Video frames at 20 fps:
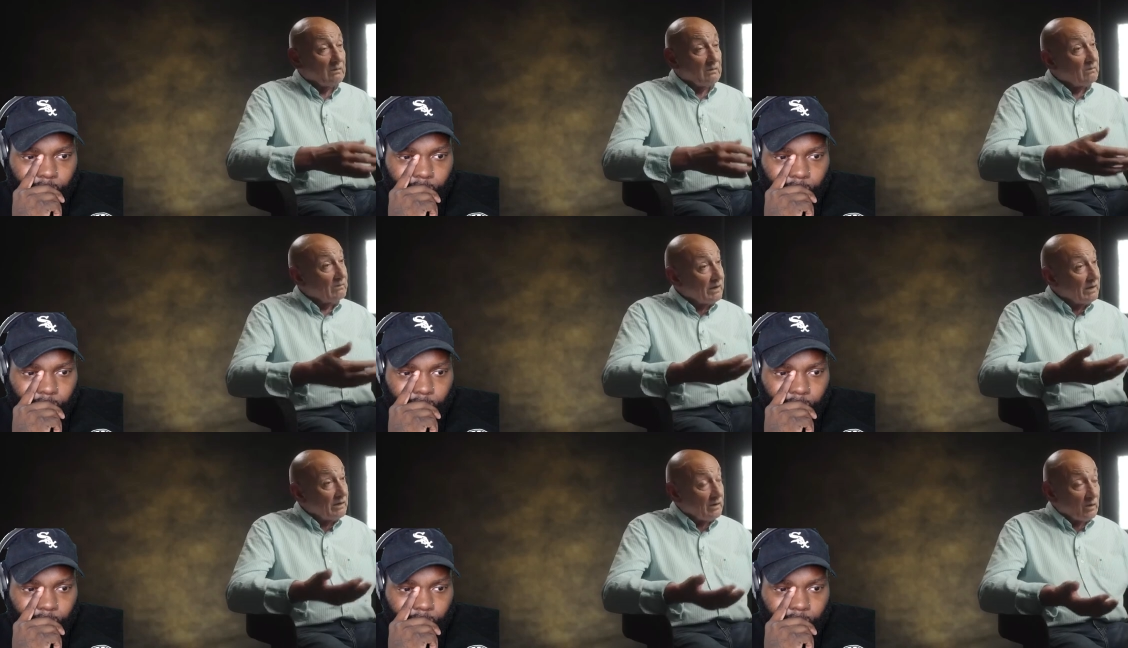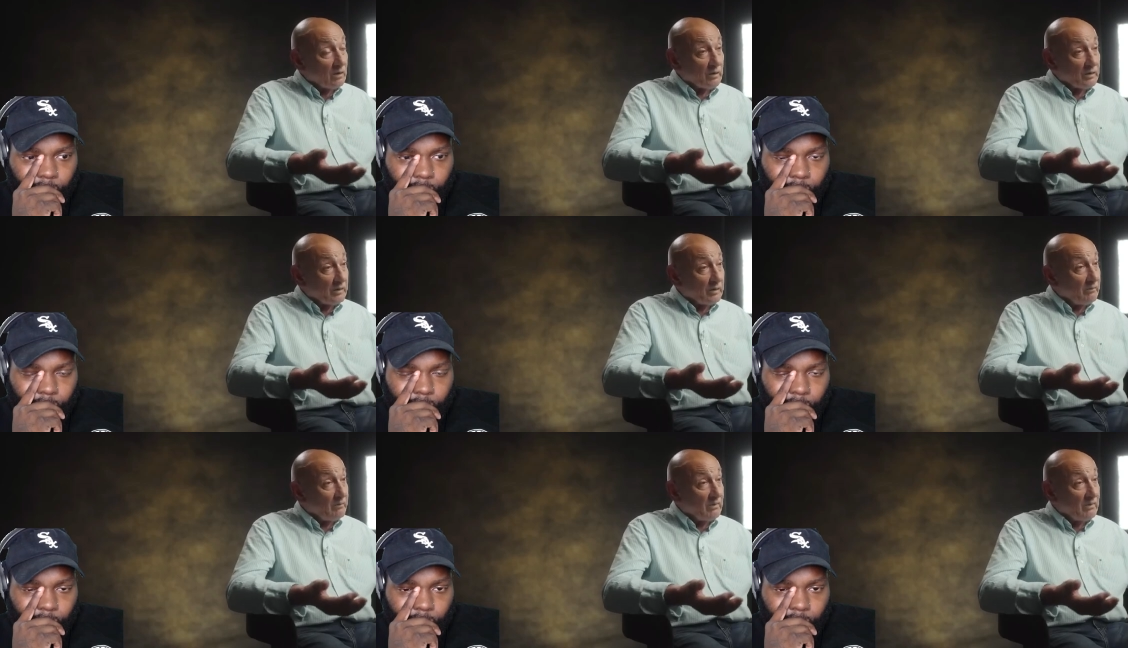Speaker 1: They'd called
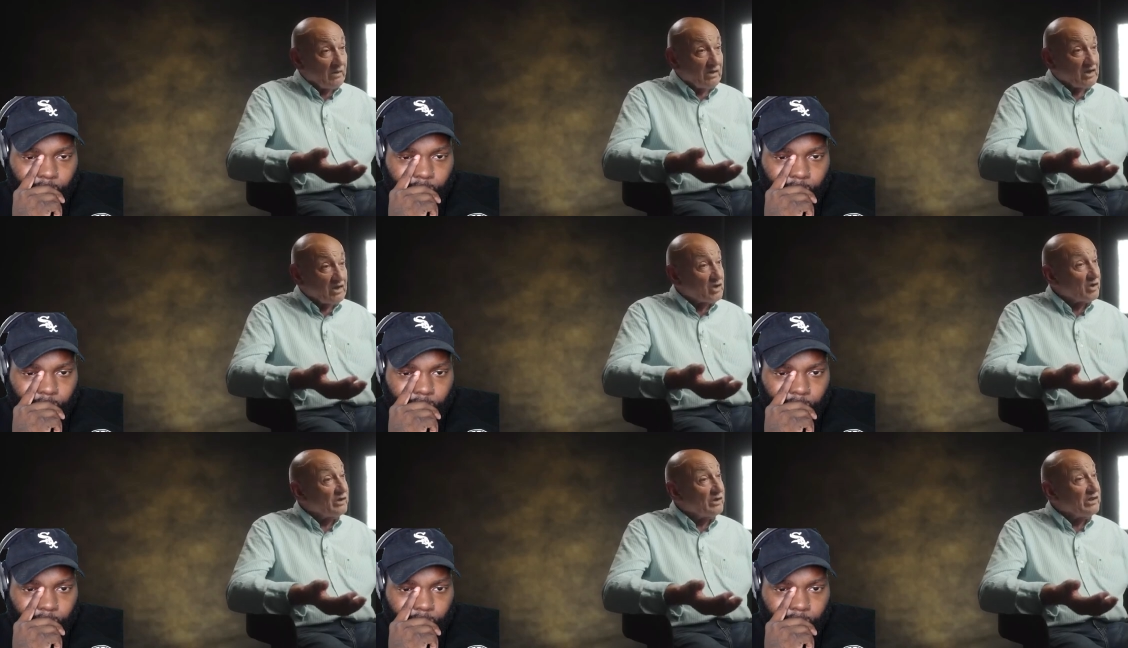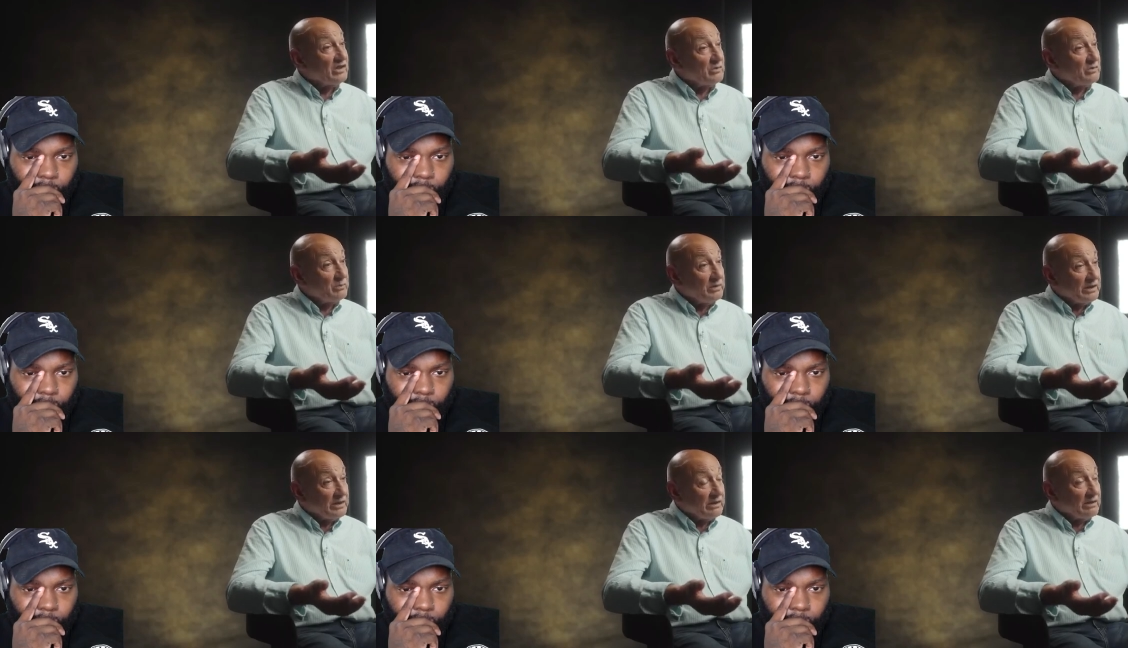him Scottish
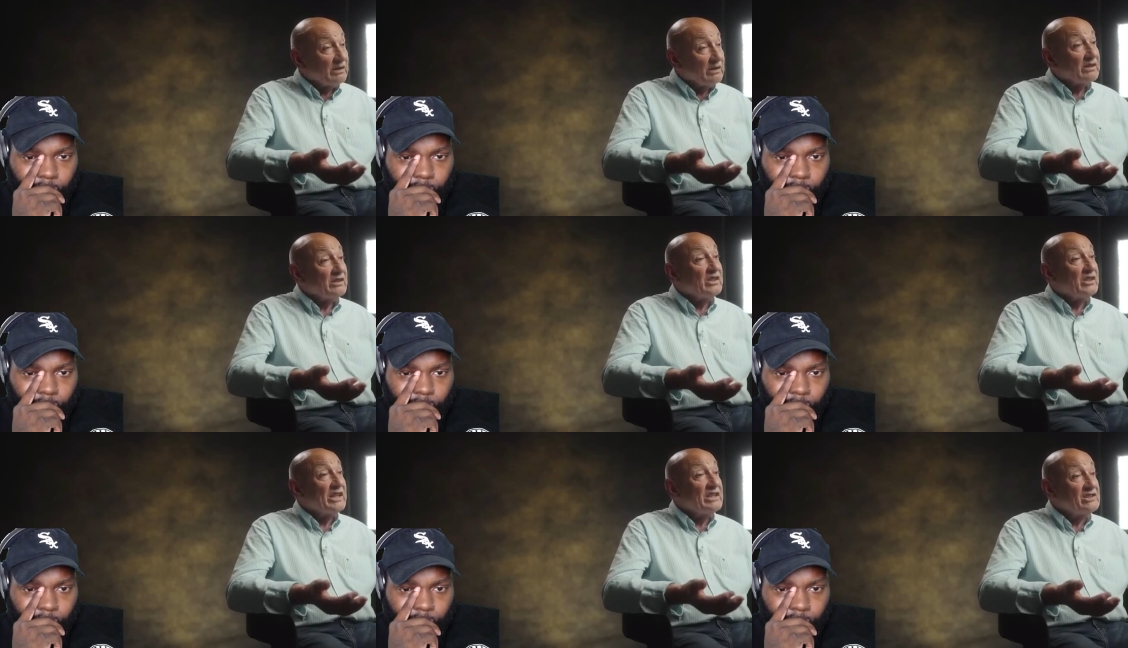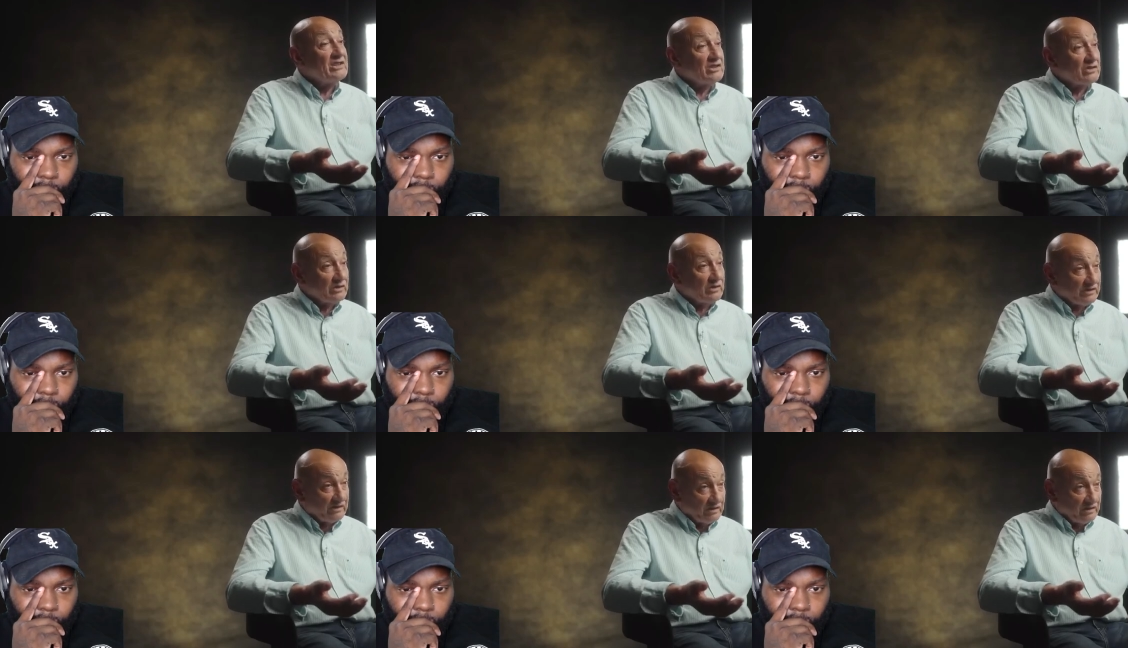Pete, nice
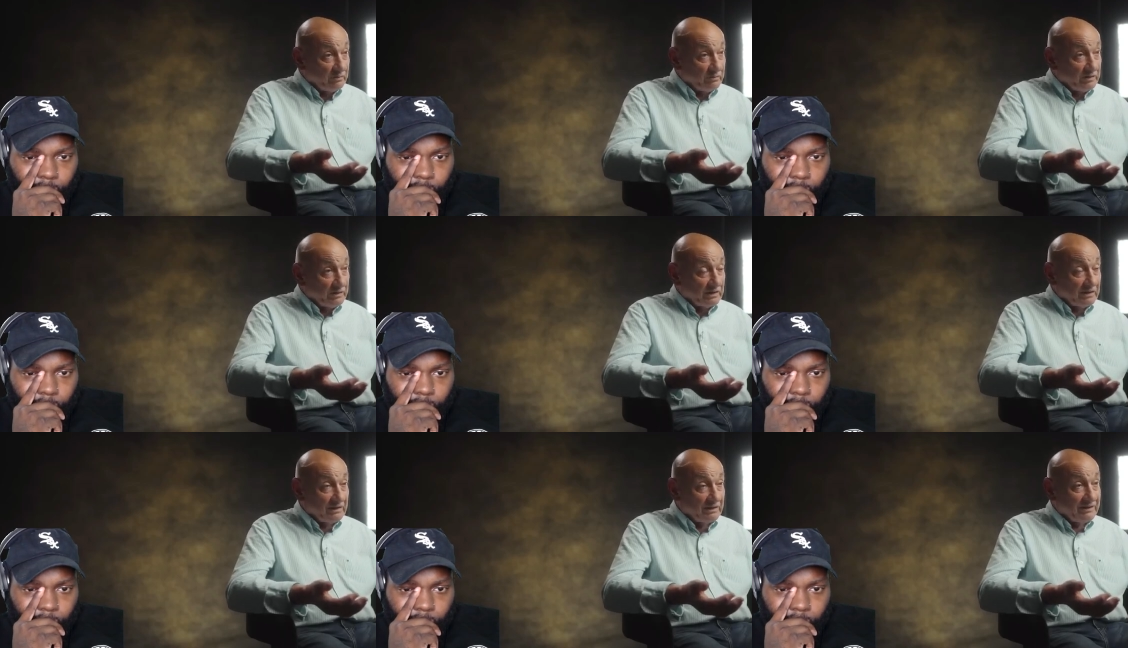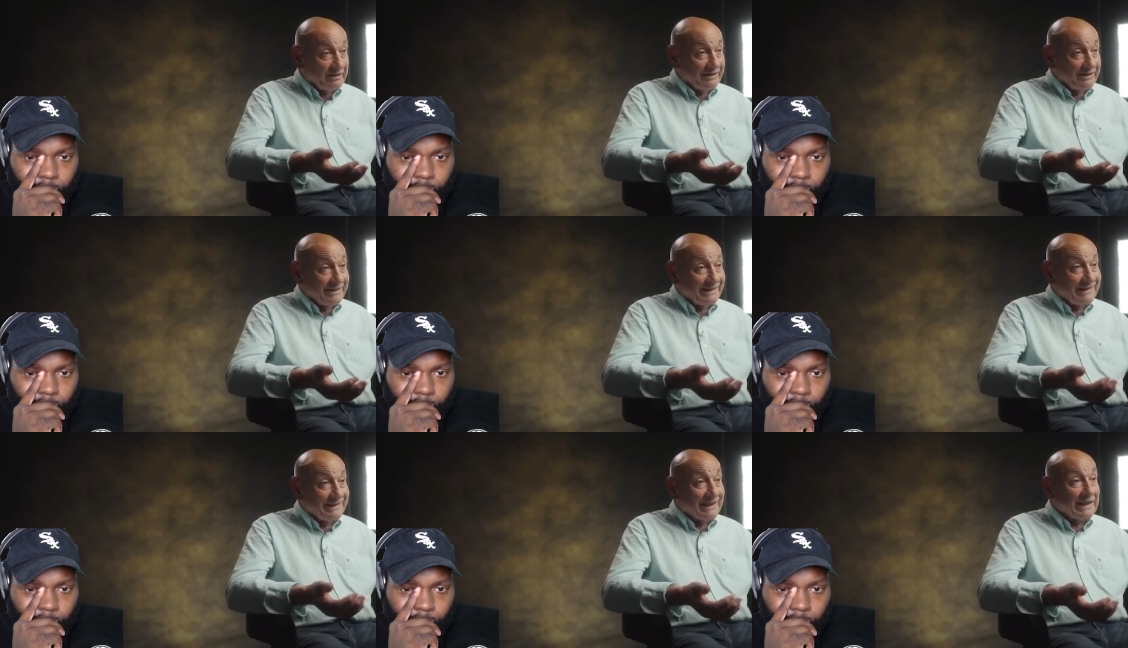Scottish Pete,
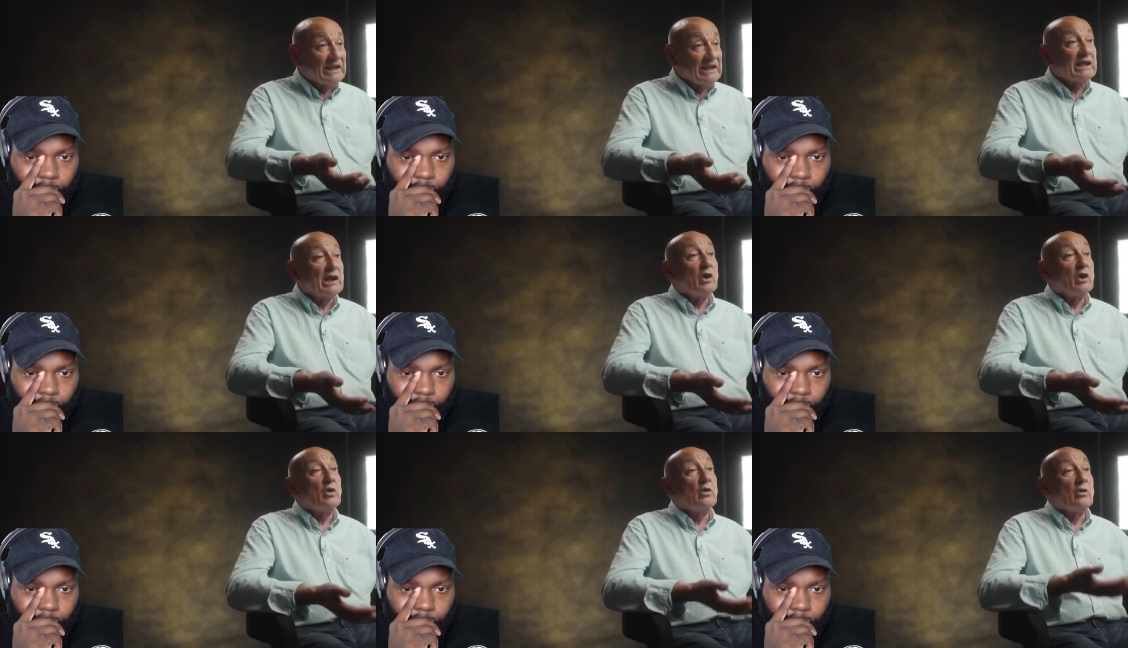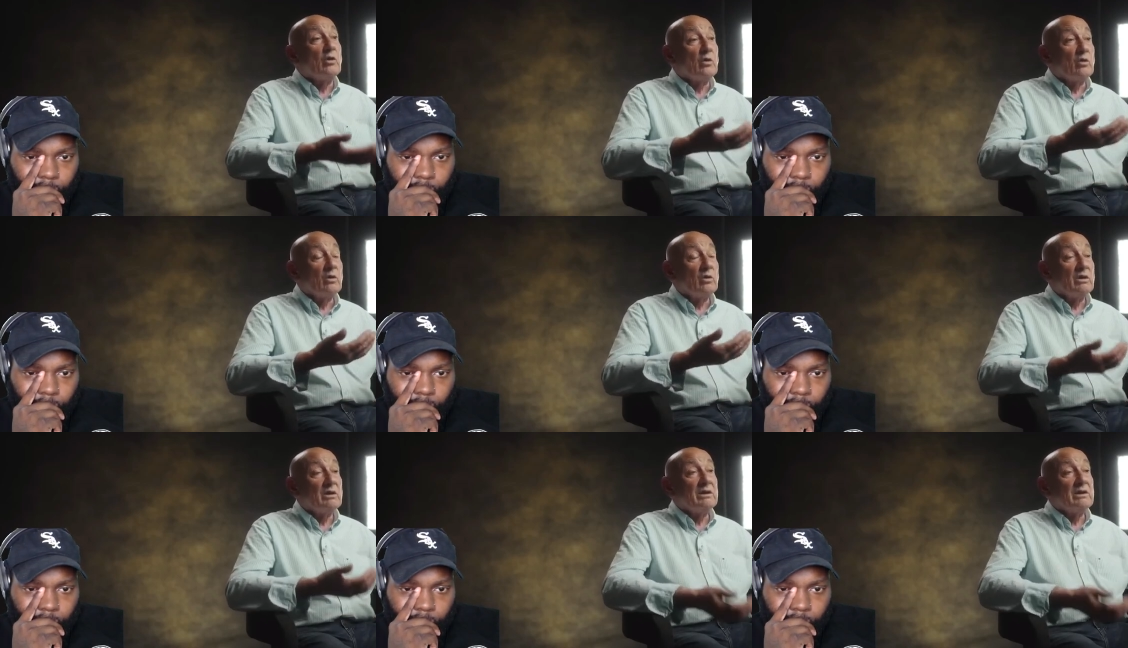digging a
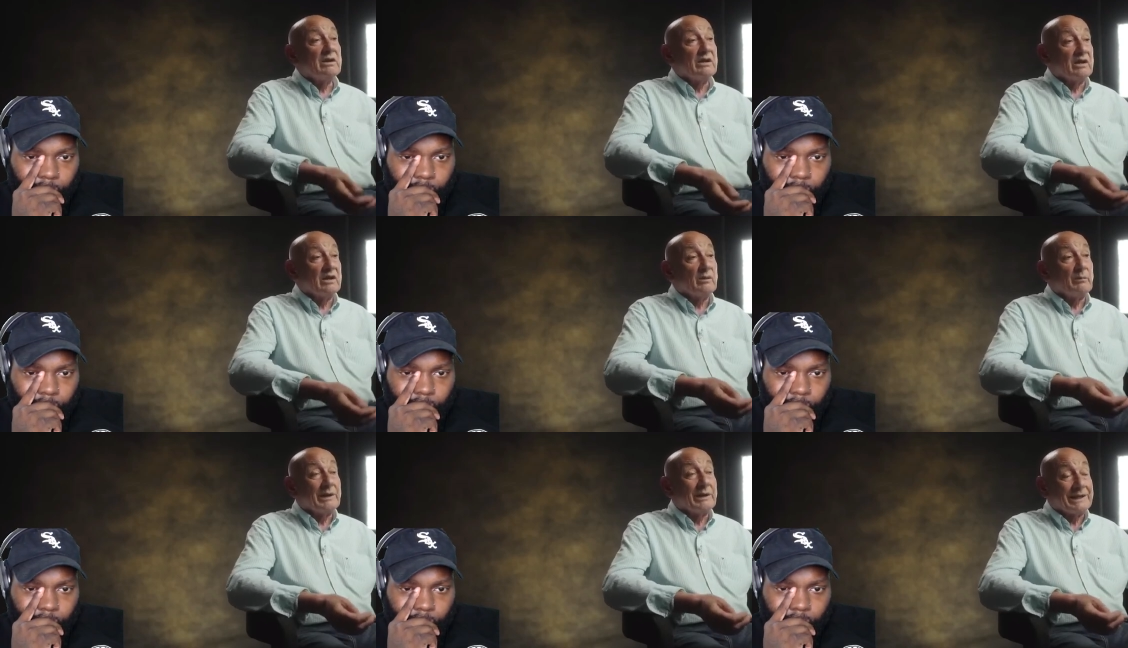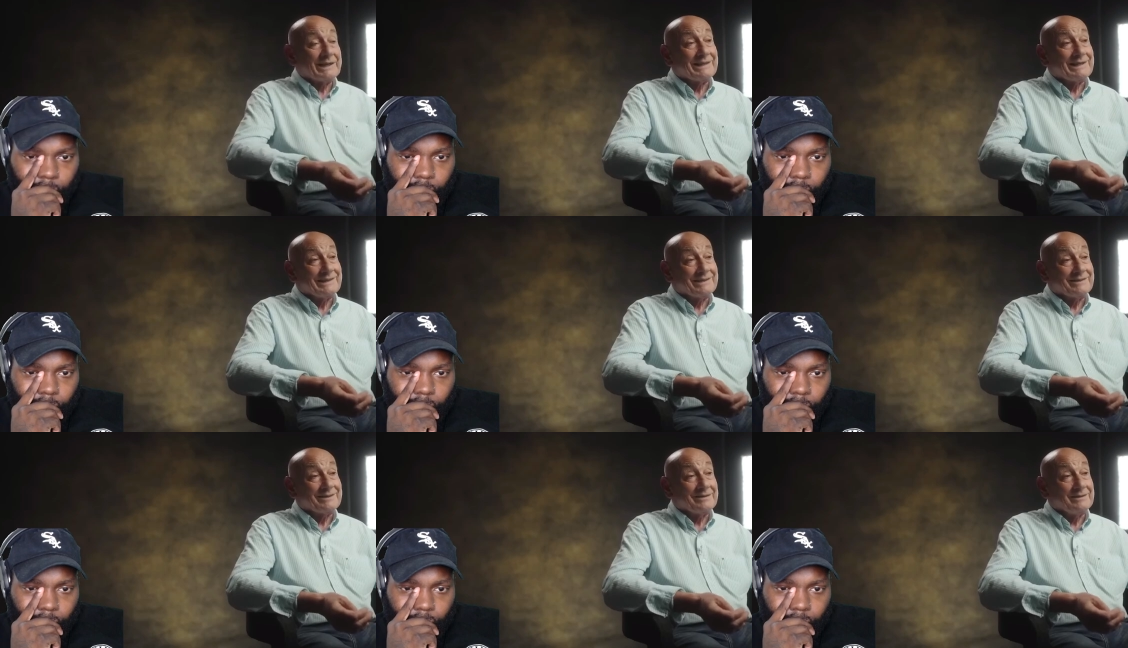hole in a back
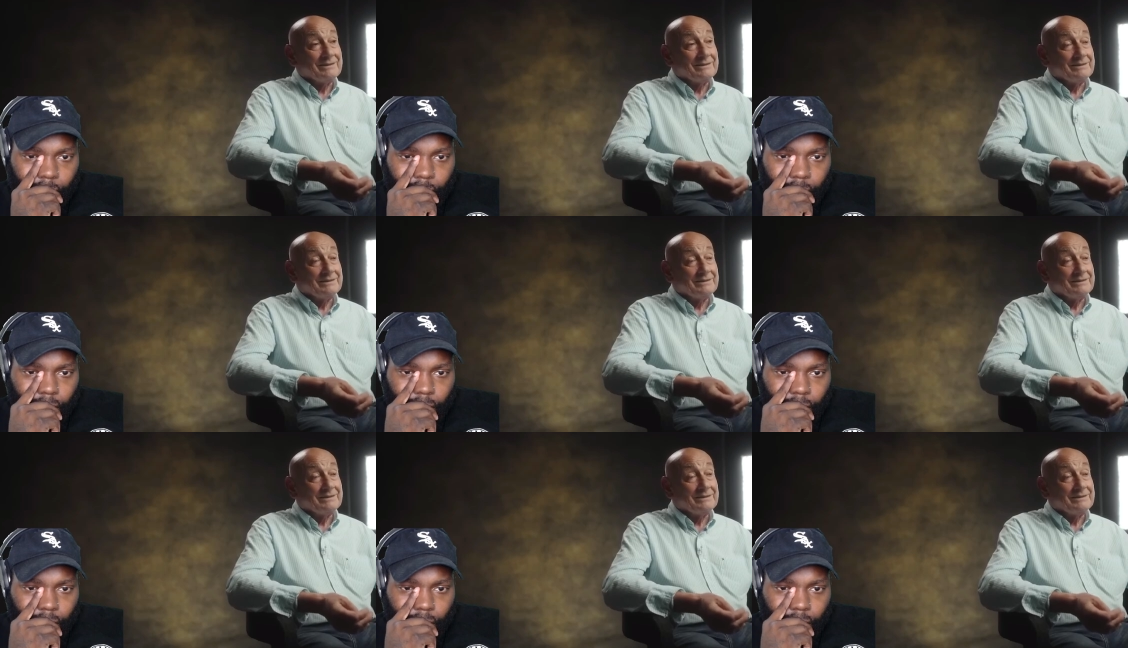garden.